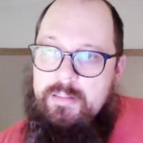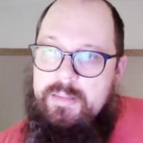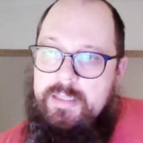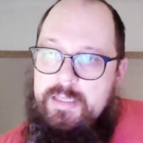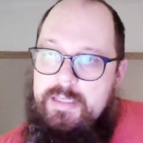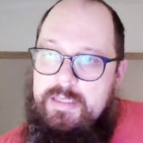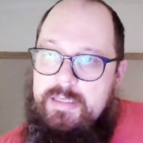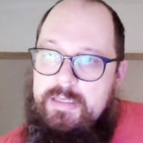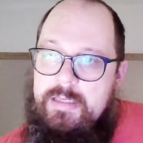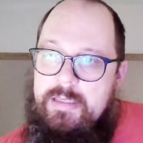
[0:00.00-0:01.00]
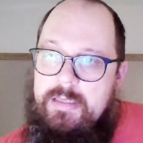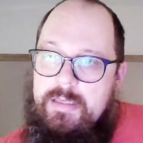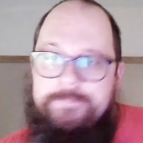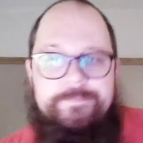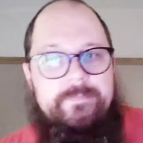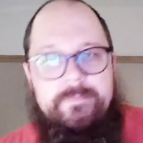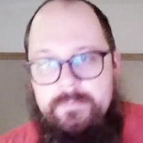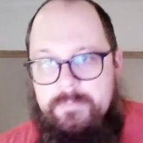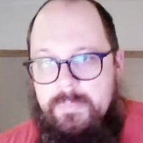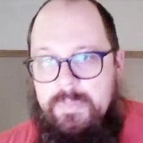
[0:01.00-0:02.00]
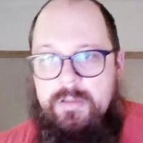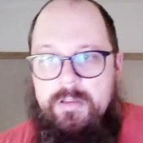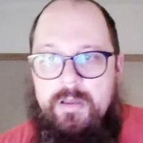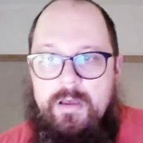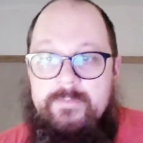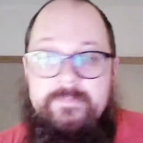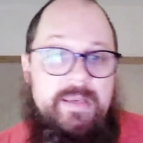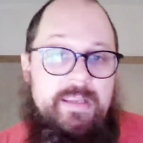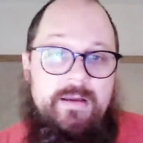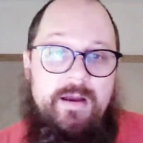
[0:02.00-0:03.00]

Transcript: The Vinny,